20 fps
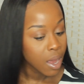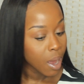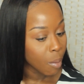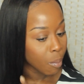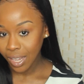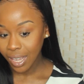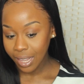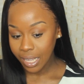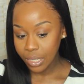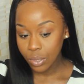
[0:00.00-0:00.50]

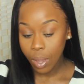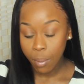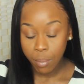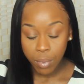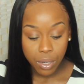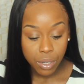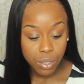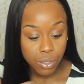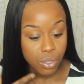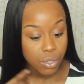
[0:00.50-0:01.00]
But yeah, that's what I'm
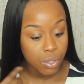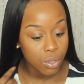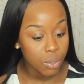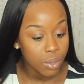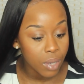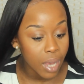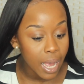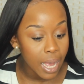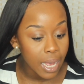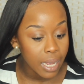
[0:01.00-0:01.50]
gonna
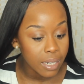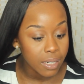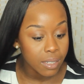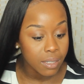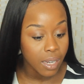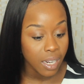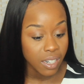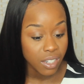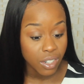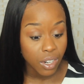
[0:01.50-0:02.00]
do,
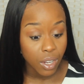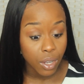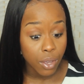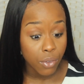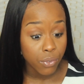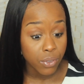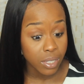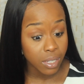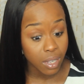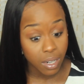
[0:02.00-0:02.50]
and I don't know
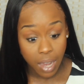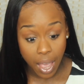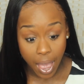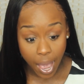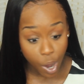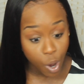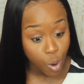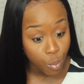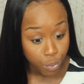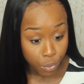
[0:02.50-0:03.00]
if it's gonna
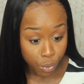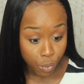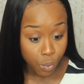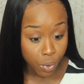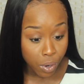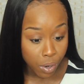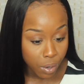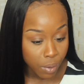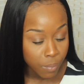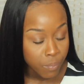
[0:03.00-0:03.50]
help or
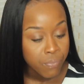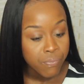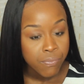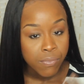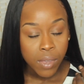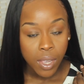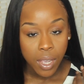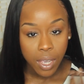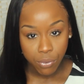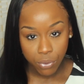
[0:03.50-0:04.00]
what.
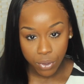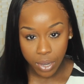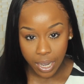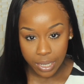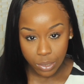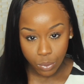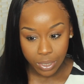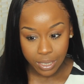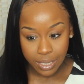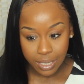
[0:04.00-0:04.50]
If you
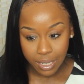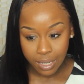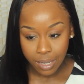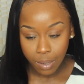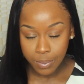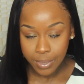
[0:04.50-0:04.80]
guys want to see an